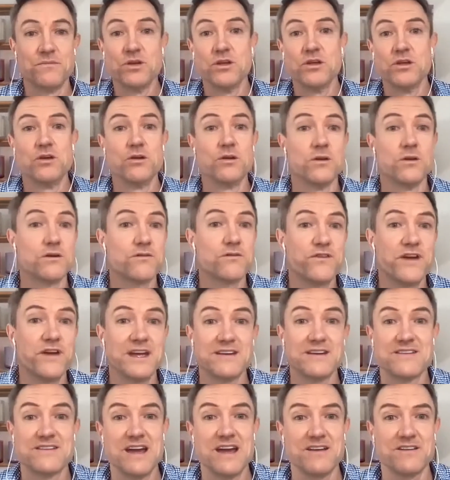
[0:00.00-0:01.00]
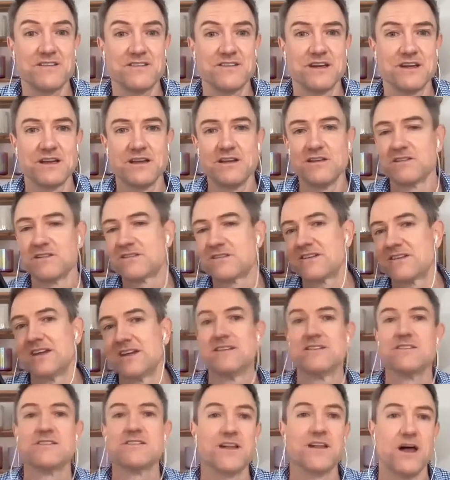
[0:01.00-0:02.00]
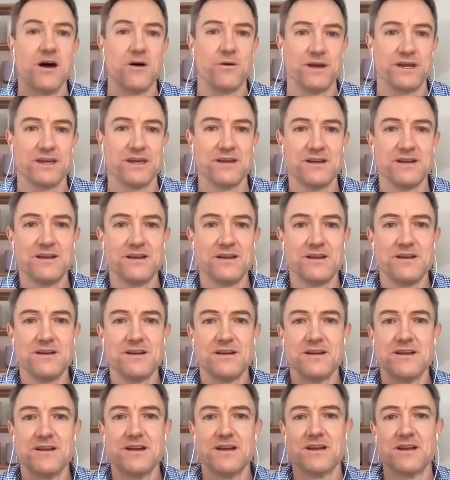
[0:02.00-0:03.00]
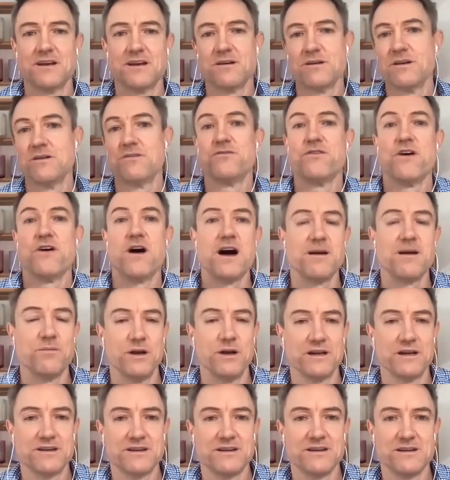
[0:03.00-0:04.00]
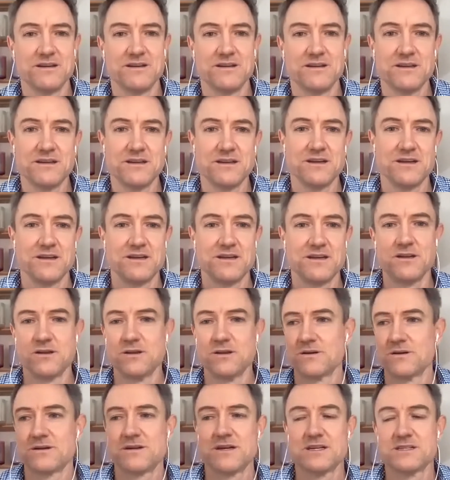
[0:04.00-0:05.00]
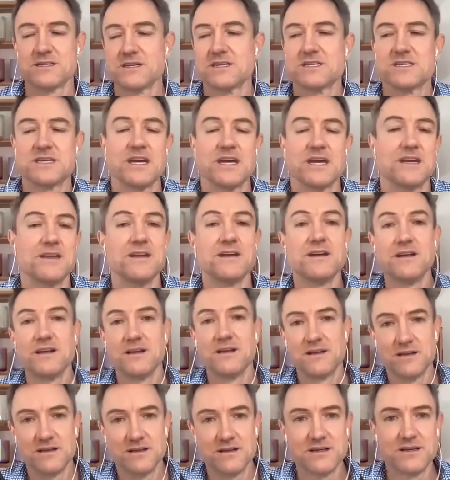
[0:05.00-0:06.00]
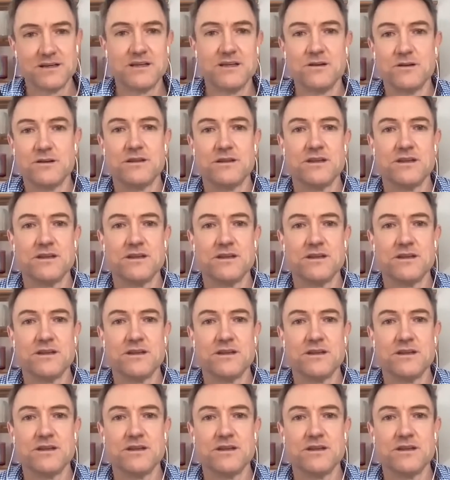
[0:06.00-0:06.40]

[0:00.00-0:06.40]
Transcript: you look fantastic. Your skin's glowing. You're vibrant. Yeah, you look, as I said, you're